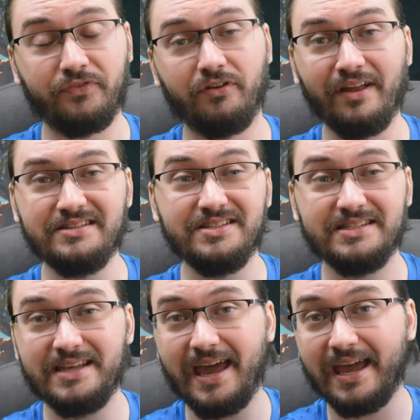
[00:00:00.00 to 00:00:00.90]
So let's just
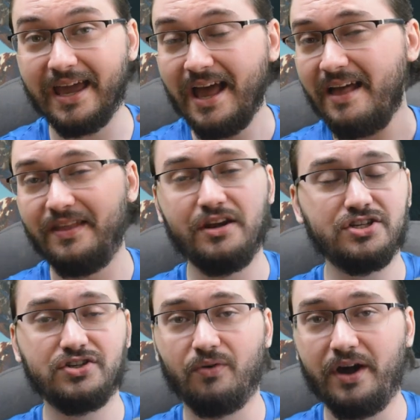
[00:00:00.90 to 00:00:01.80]
say they
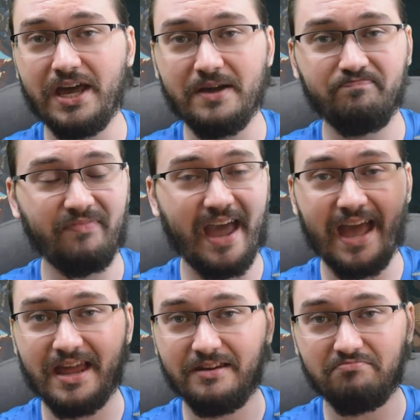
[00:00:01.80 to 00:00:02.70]
destroy it
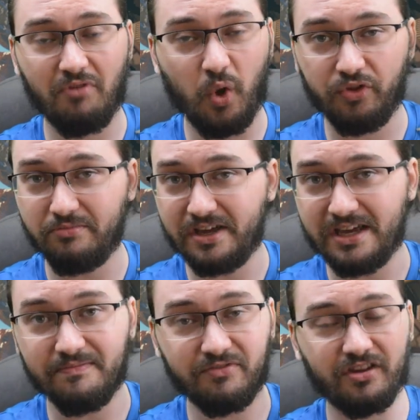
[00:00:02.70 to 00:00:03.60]
and
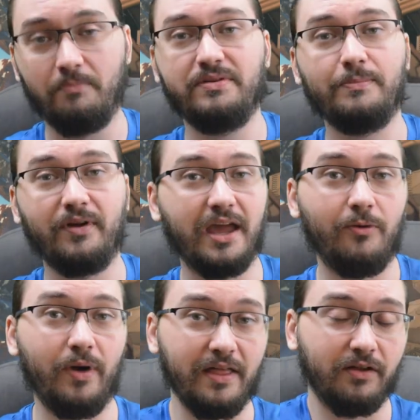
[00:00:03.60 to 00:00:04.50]
ultimately some people get
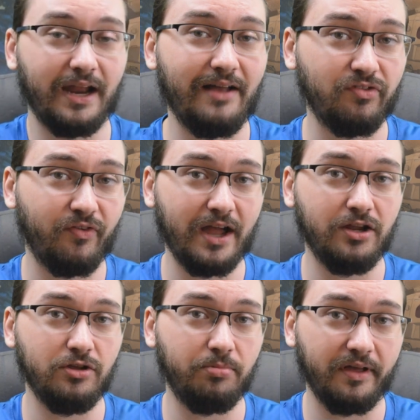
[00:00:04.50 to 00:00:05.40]
away. They're gonna have to find a
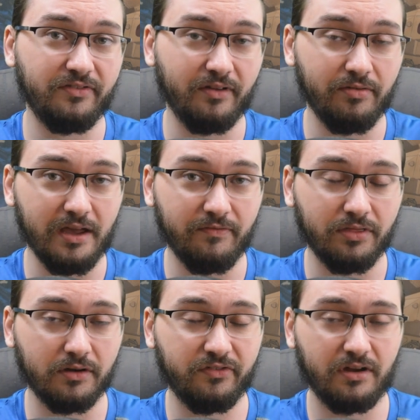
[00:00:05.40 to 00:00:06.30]
new place to live.
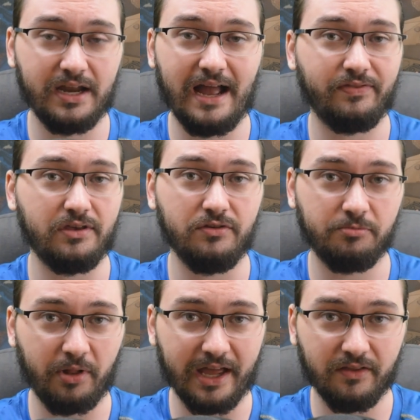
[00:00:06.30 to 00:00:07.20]
They're still gonna have to use
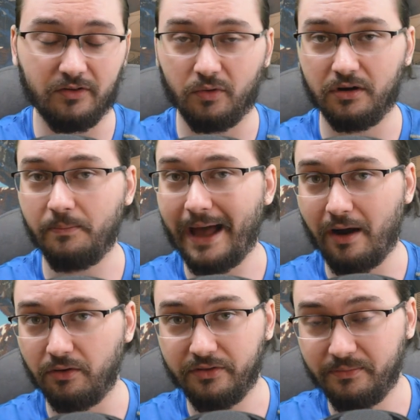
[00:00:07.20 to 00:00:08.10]
plants in order to
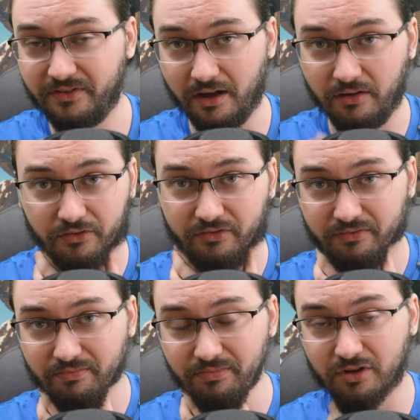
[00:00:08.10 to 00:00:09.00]
power themselves,
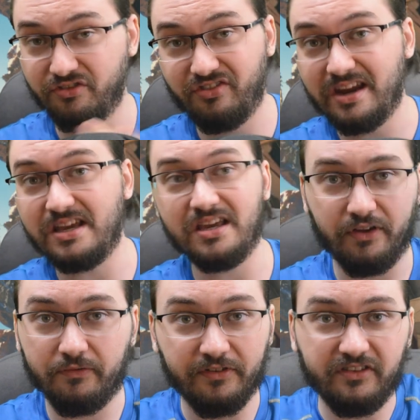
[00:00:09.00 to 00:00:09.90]
their city,
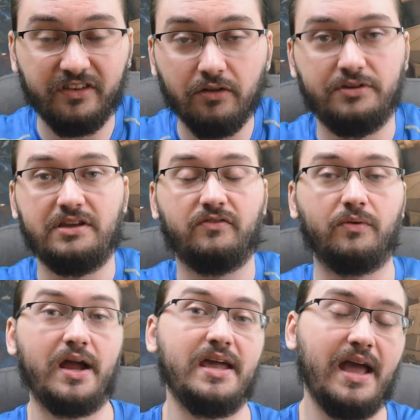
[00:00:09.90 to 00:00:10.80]
their facilities,
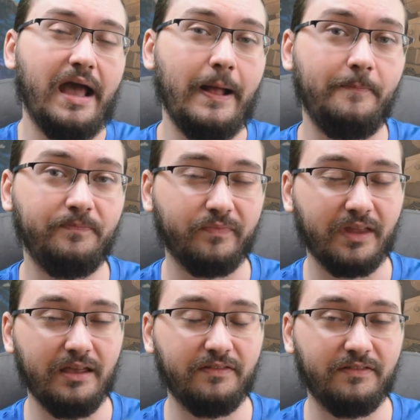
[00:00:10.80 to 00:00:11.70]
right? And
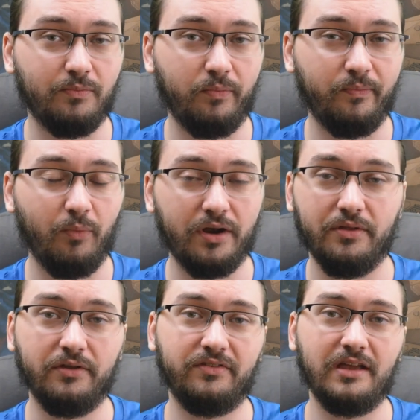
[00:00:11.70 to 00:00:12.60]
it's one of
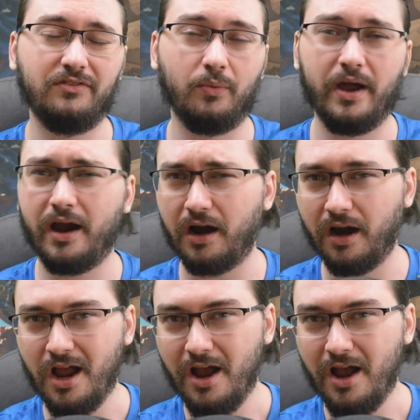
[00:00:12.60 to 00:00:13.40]
those things where